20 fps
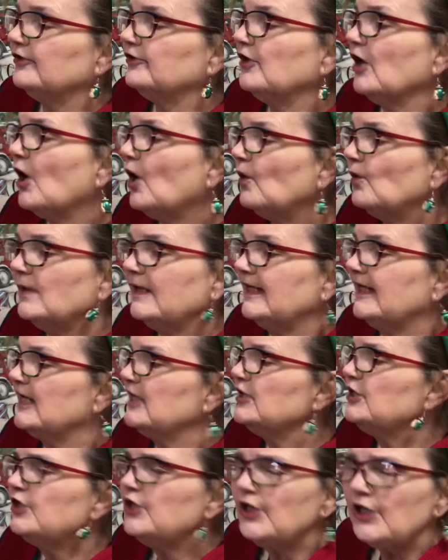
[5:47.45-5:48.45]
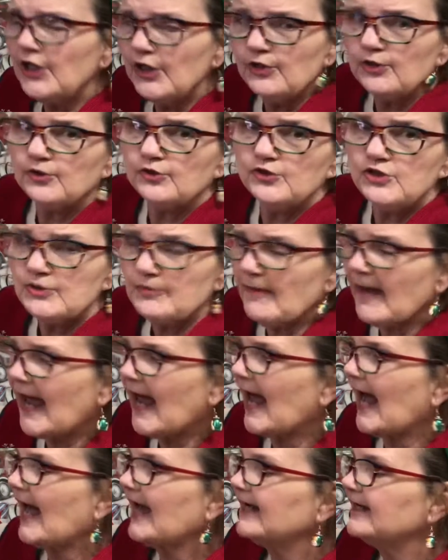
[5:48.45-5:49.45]
holding a huge
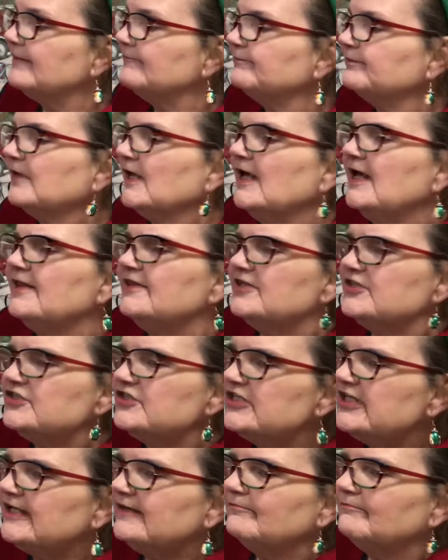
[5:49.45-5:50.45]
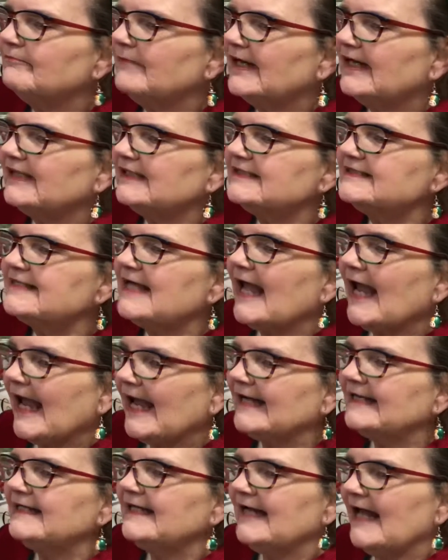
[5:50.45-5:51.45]
bag. The Chipmunks
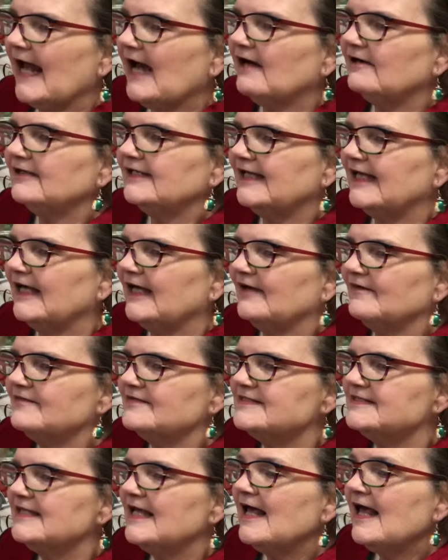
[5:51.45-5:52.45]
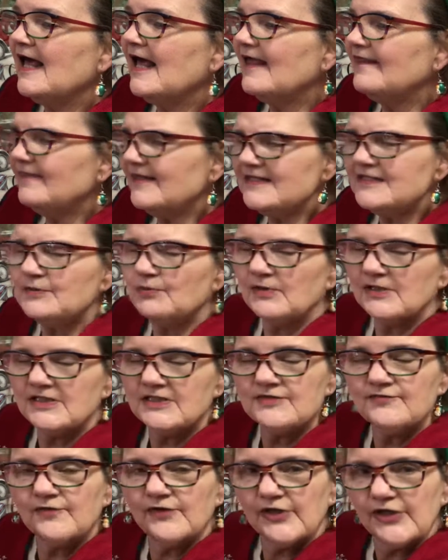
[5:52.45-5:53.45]
handed out gifts. "This
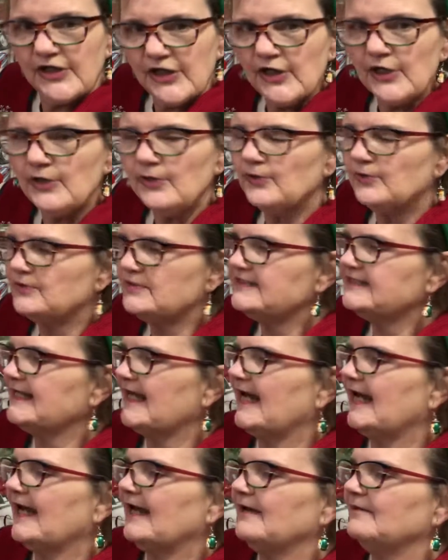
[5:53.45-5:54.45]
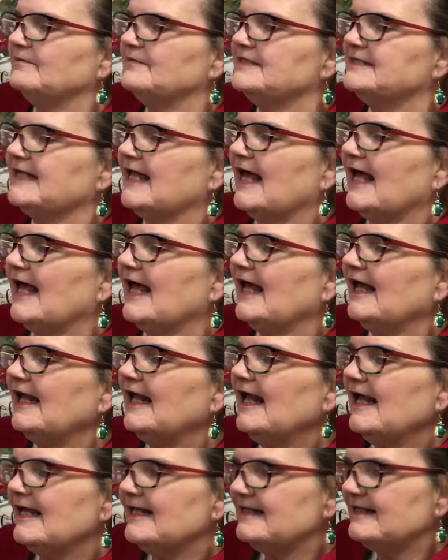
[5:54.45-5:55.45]
one's for you," Sam said.
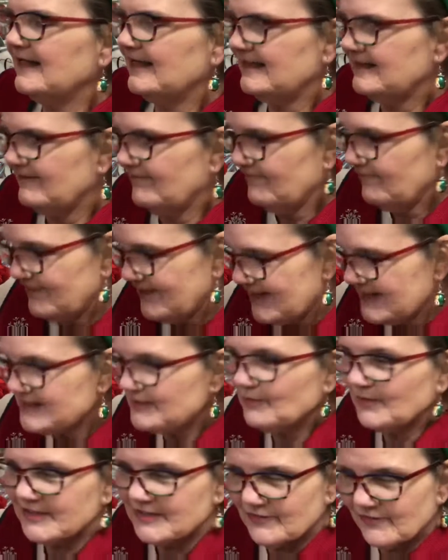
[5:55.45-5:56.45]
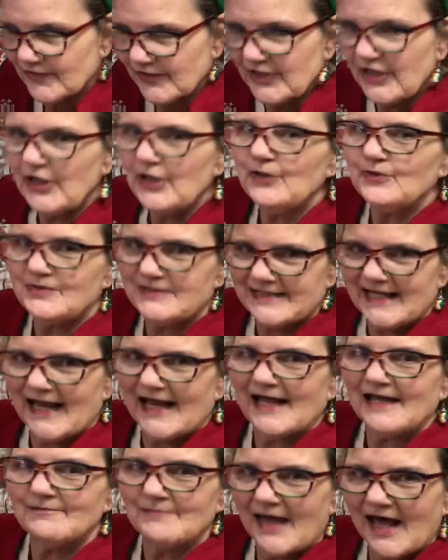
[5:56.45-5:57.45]
"This one's for you,
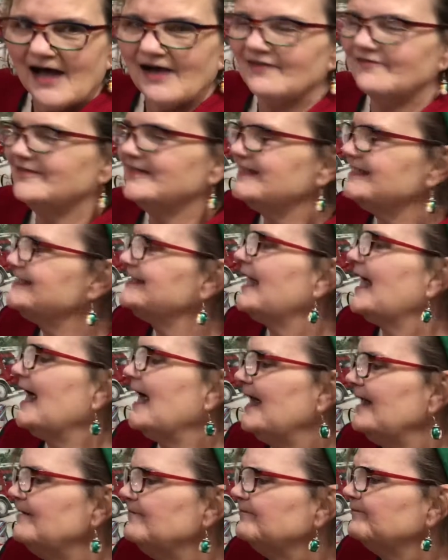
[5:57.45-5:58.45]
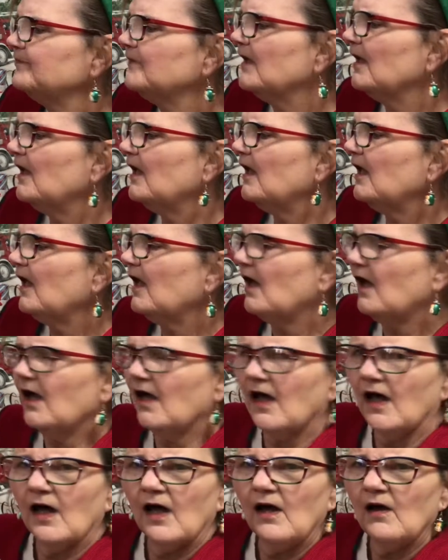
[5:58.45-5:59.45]
Sam," Alvin said.
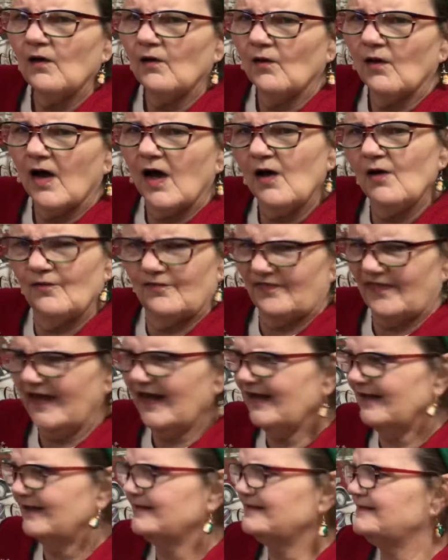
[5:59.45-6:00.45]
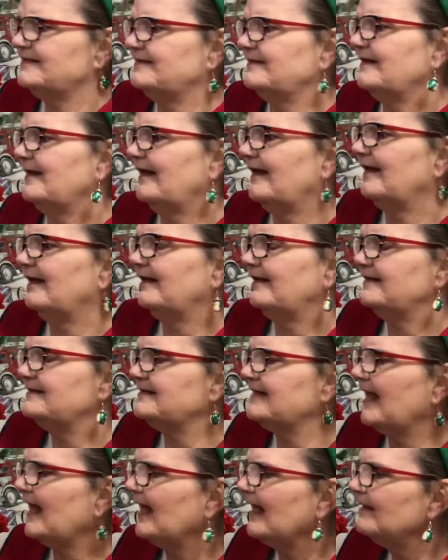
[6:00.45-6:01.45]
Oh, thanks," said
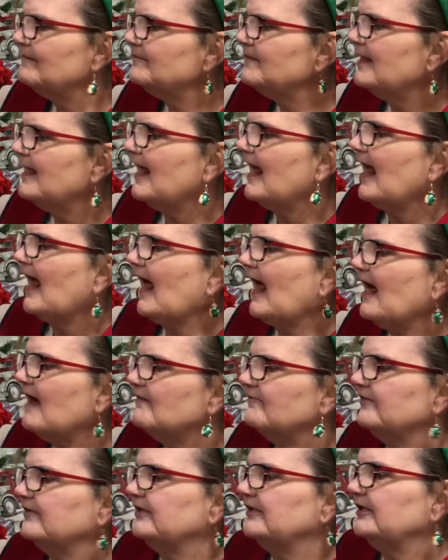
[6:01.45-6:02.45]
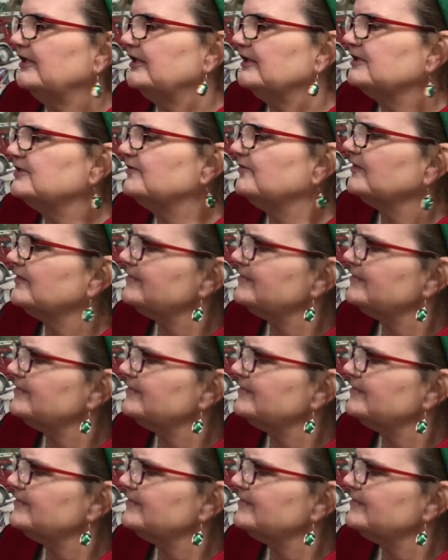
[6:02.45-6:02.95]
Sam. Alvin looked from